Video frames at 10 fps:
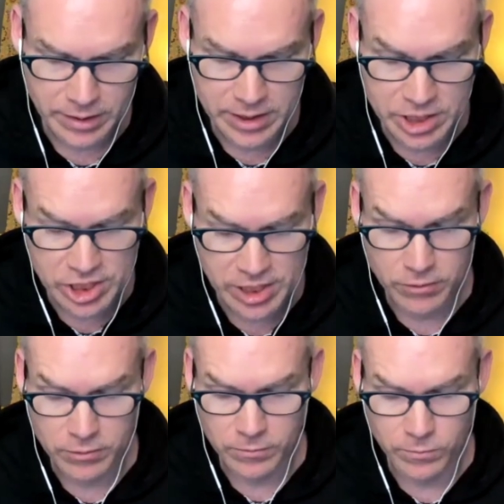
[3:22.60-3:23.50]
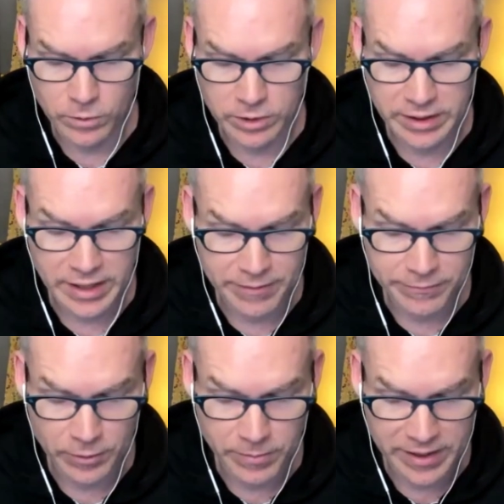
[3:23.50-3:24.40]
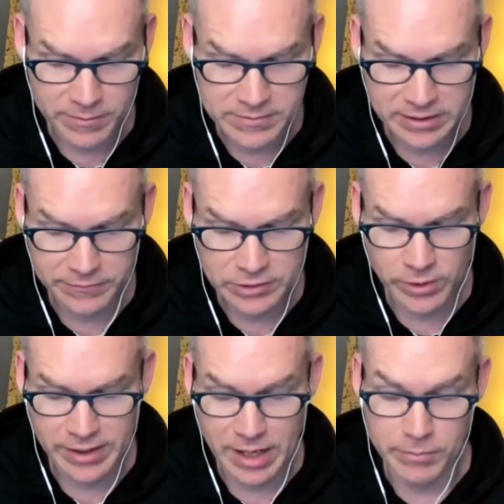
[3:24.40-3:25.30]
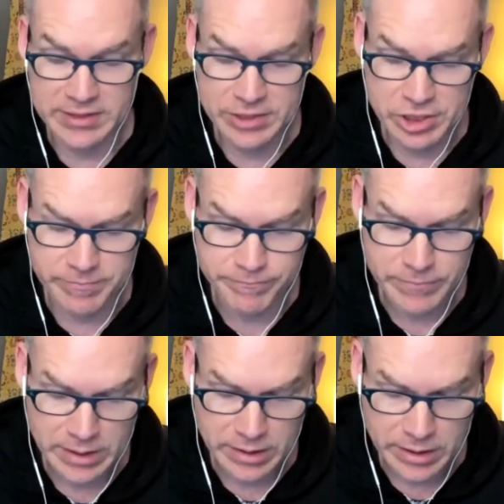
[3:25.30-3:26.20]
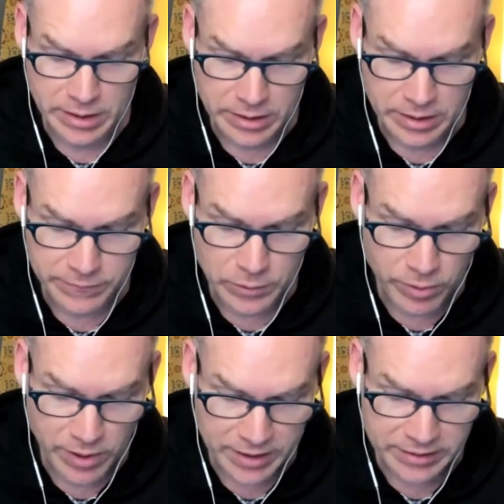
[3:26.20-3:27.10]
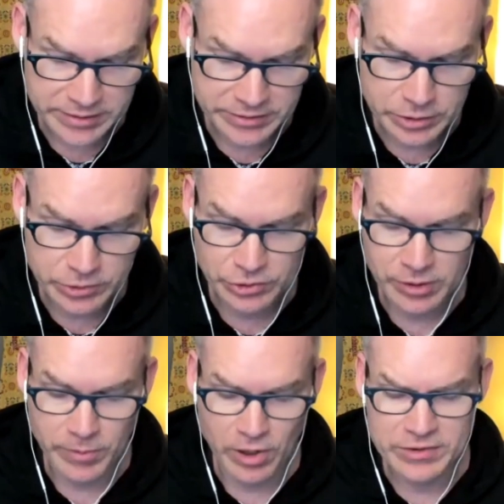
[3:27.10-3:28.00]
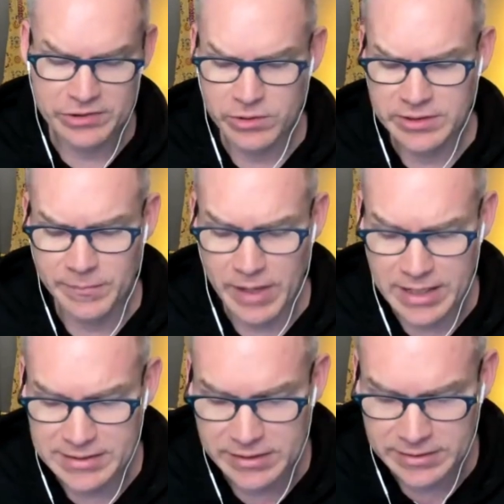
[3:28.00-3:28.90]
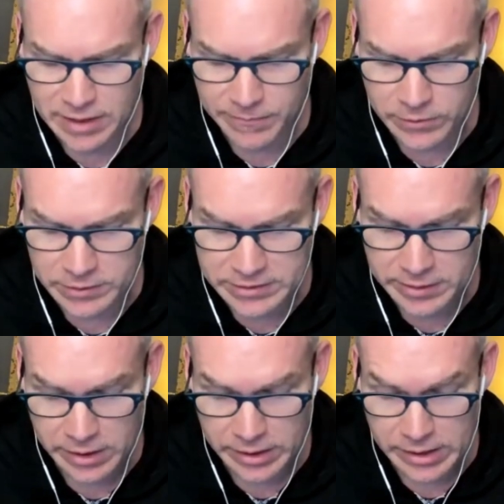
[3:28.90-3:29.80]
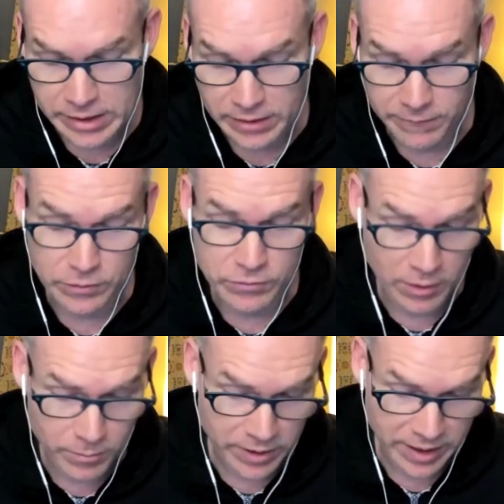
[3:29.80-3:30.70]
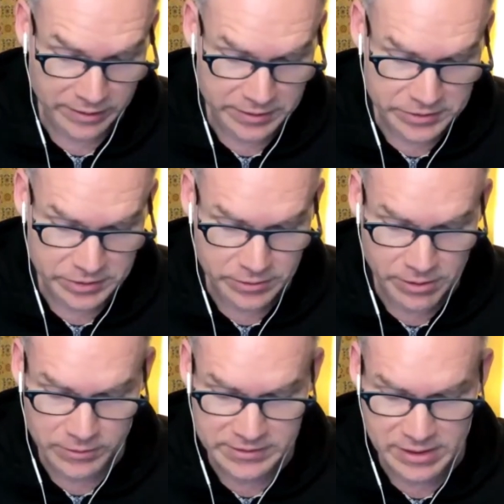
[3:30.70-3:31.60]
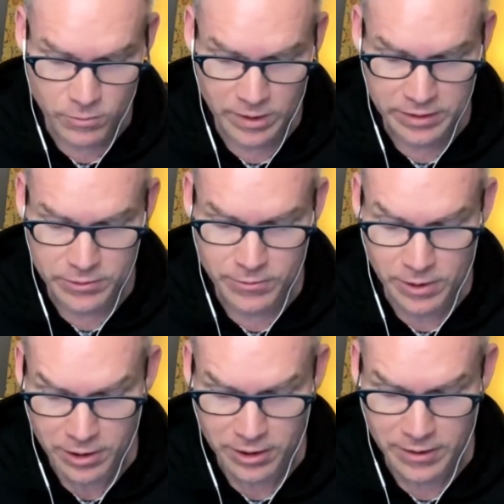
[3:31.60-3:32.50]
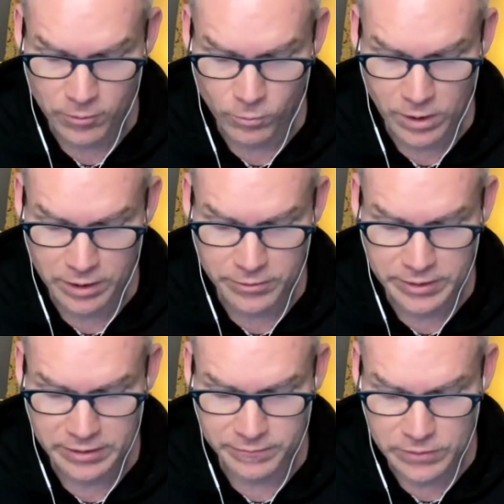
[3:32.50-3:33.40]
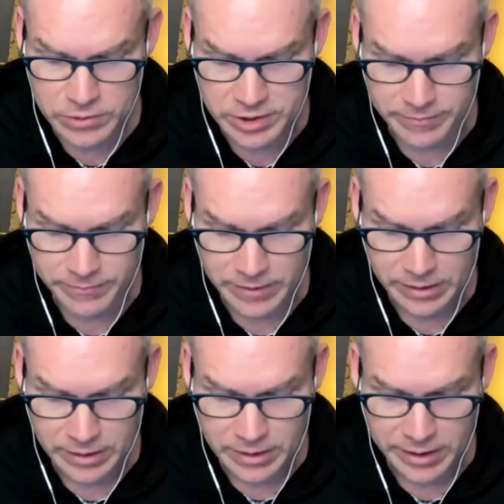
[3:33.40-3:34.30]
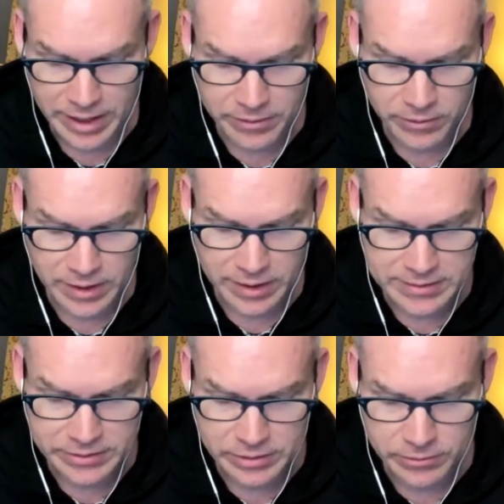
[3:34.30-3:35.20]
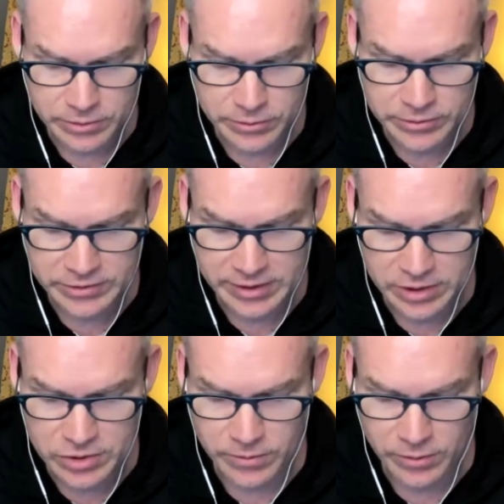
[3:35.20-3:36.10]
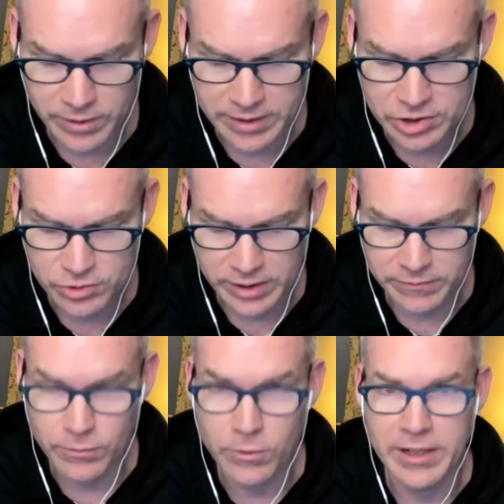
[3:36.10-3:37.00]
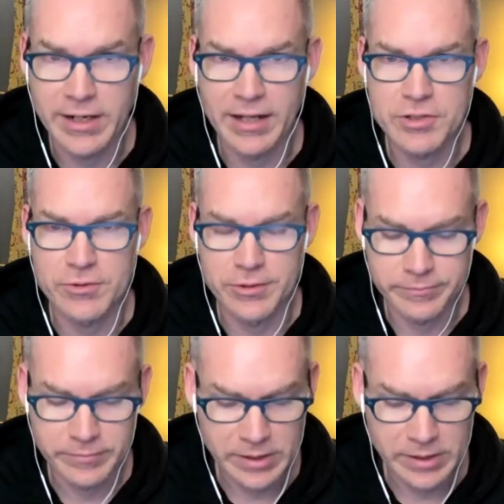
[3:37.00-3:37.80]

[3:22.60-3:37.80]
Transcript: in general work and effort by themselves create opposition if you practice you stir up all sorts of pains and discomforts if you don't practice, you don't see what you are and wander in confusion. In either case, you lose touch with what is straightforward and natural.